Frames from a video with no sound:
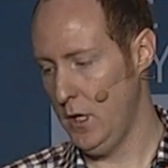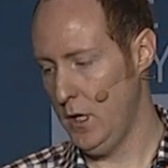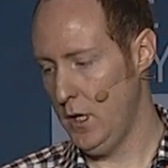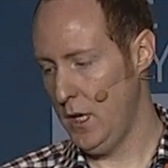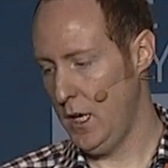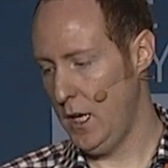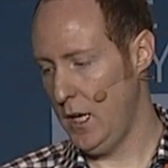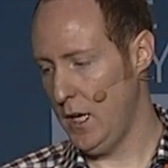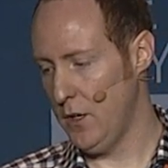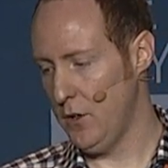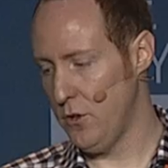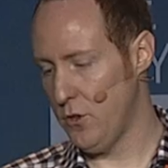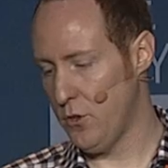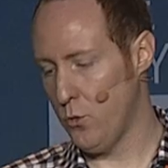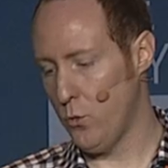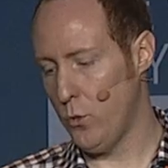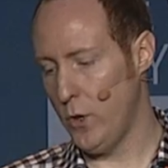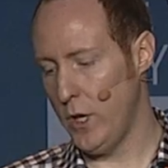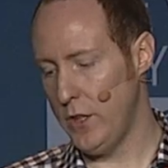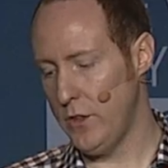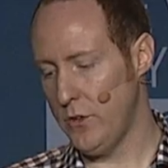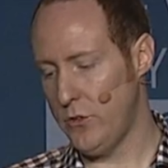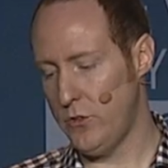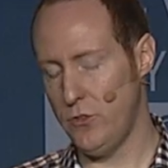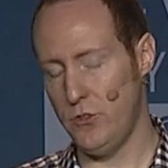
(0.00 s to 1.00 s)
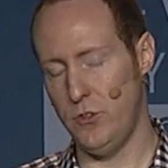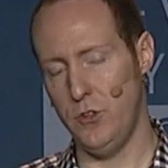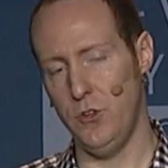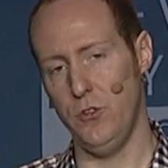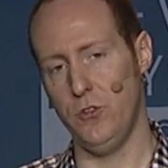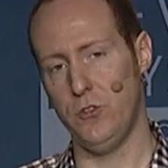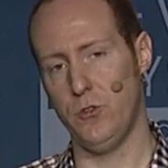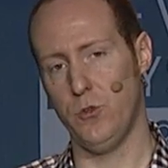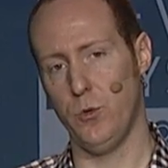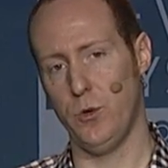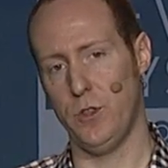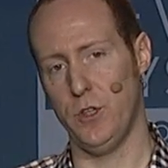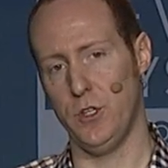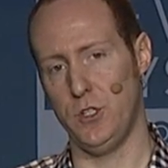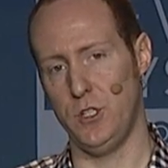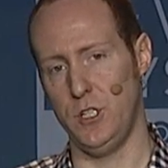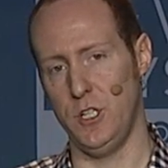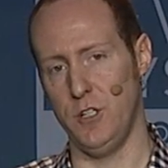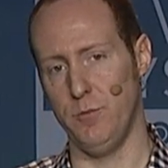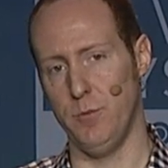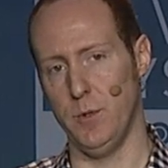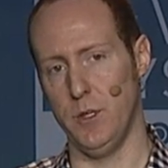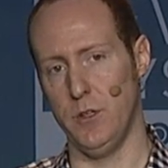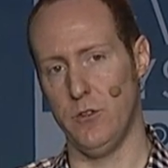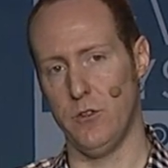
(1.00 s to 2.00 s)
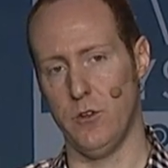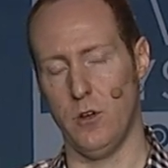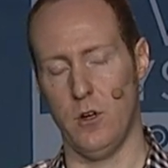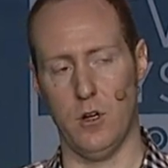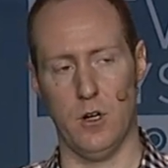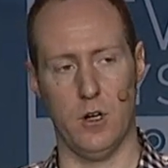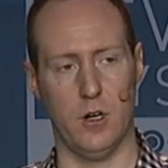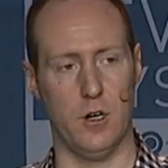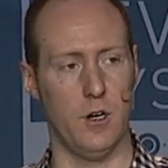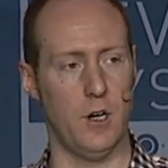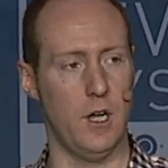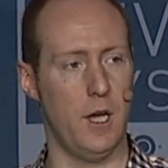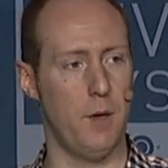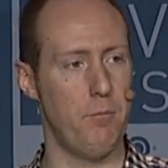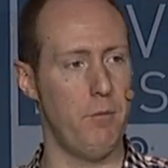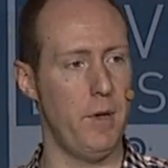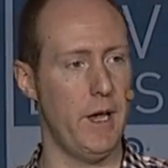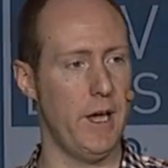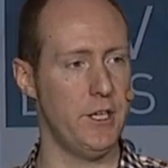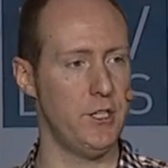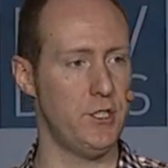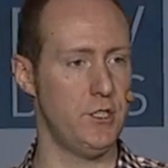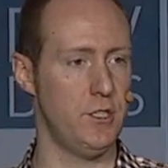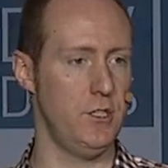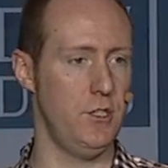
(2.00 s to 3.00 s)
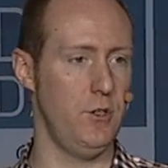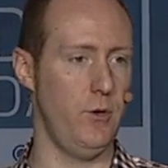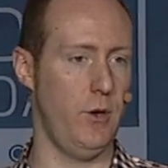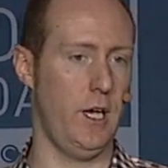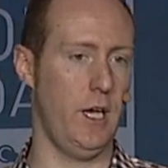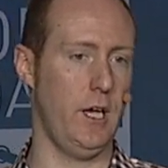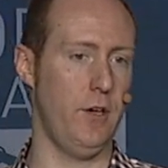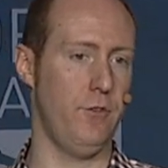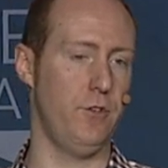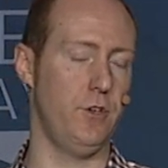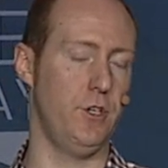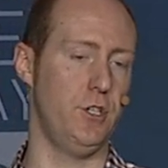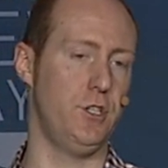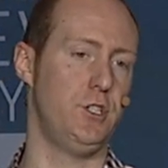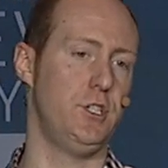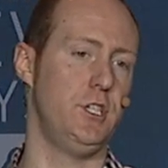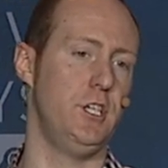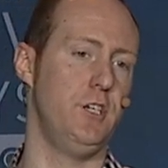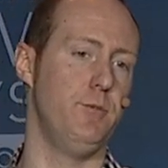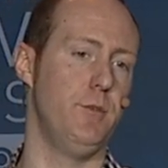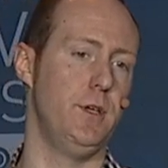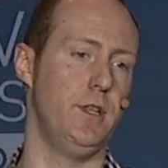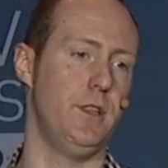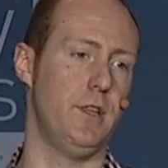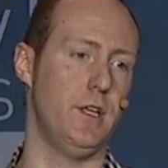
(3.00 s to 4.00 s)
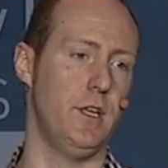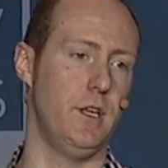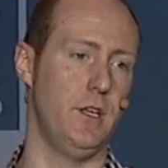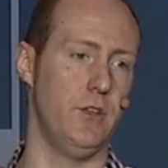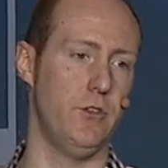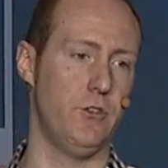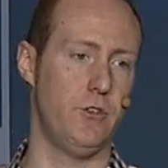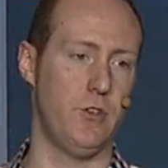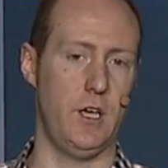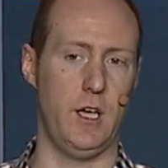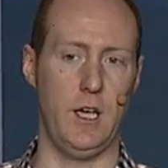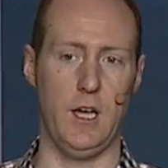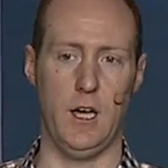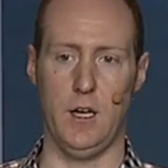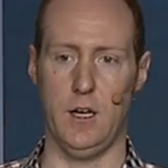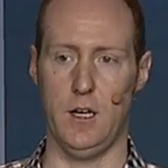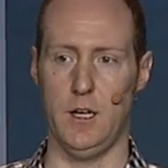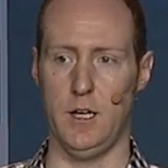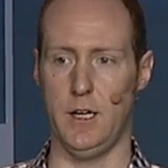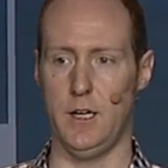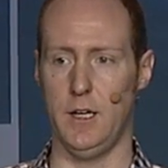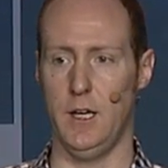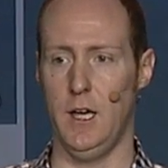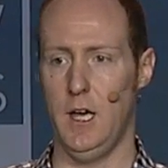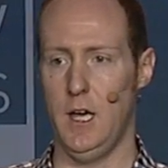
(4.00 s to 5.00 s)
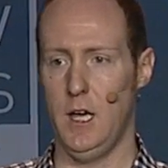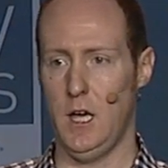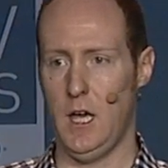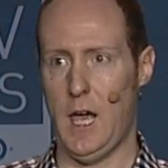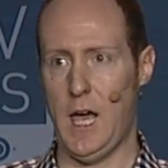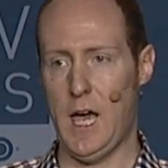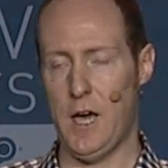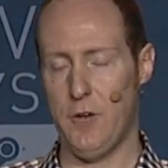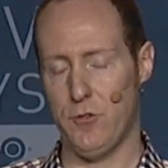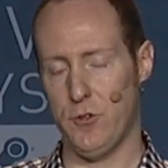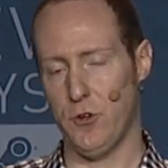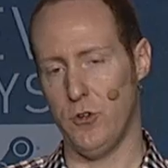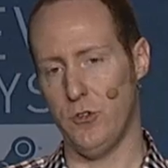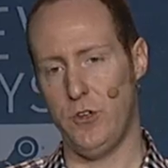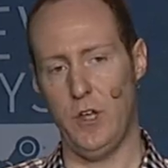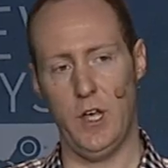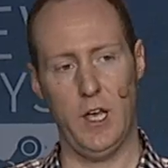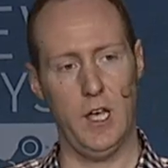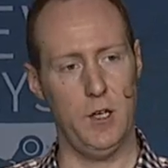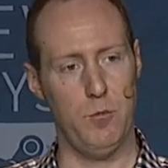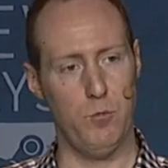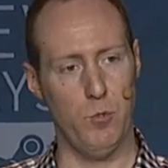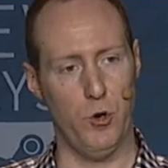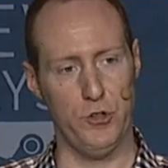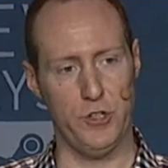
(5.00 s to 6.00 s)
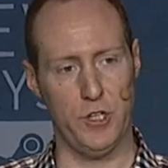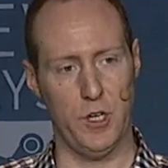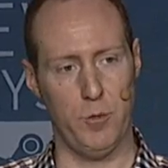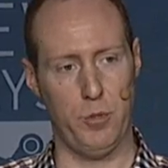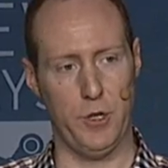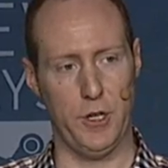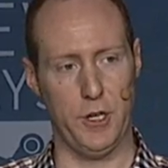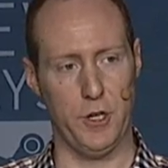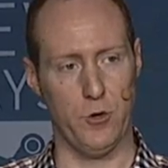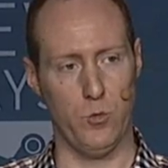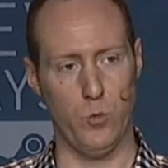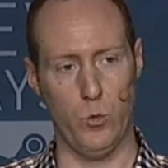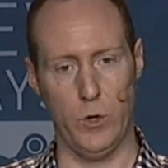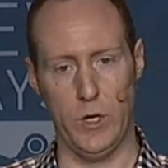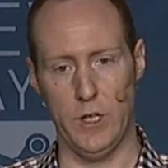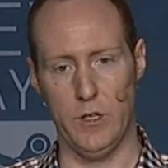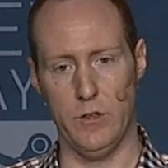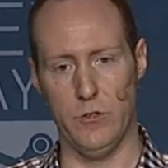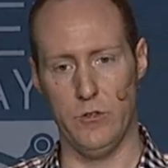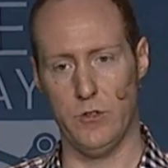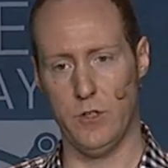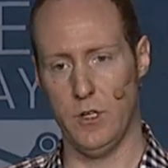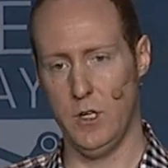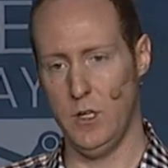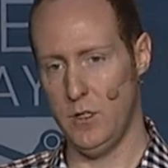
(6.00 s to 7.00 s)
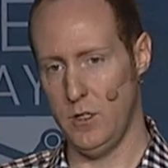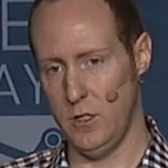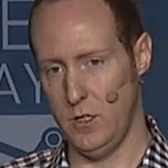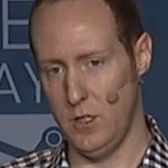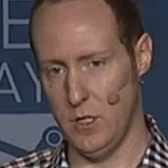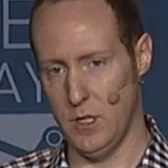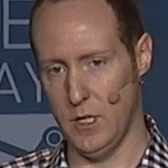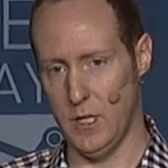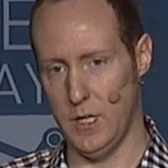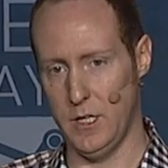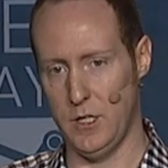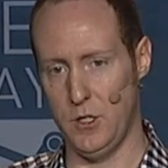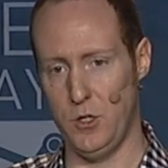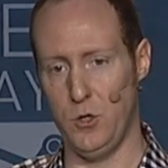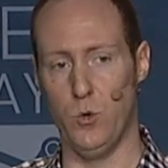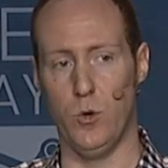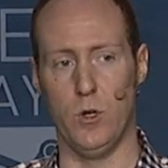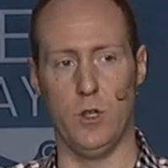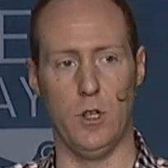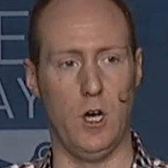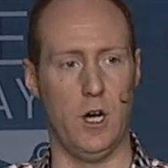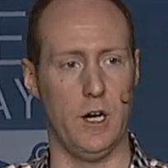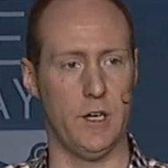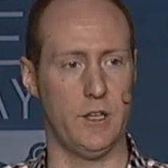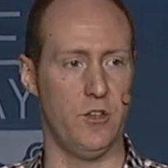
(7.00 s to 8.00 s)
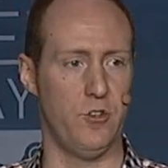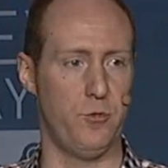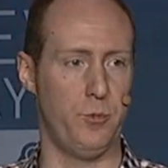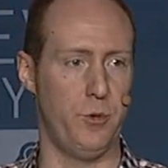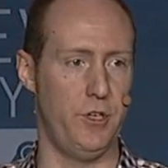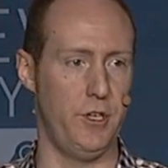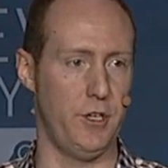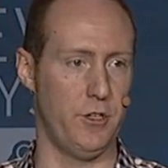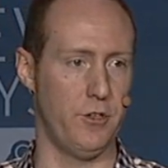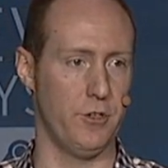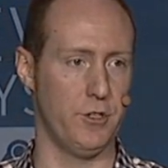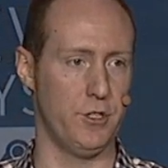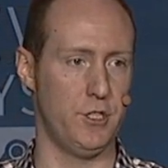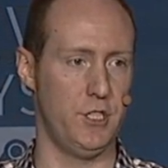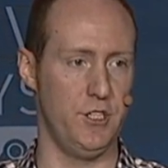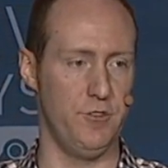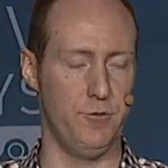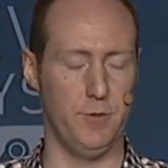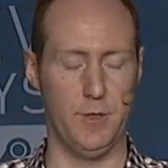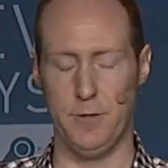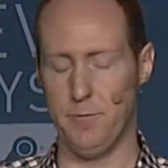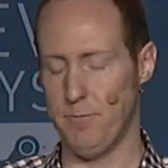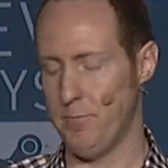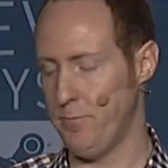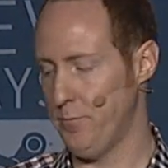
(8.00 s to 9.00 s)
And the way this is used with achievements are, imagine you have an achievement that is, say, after 10 multiplayer wins, you unlock this particular achievement.